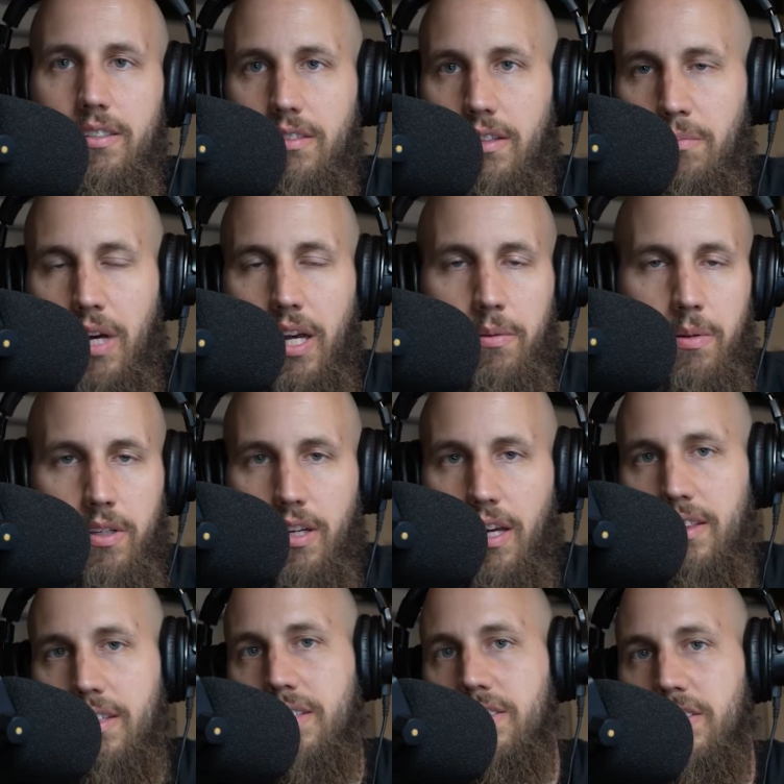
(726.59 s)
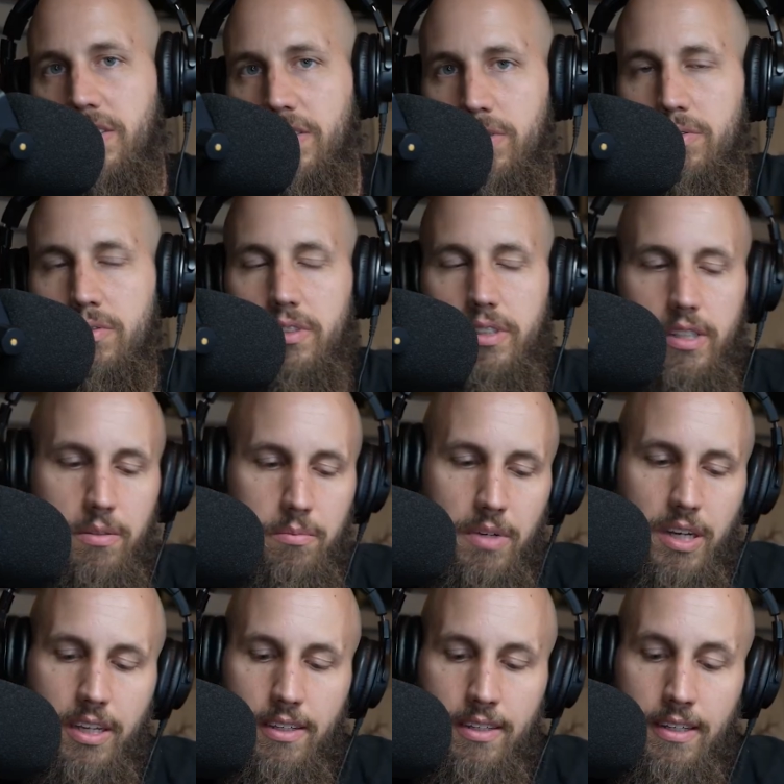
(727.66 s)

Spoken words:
it might mean nothing to you, and it might,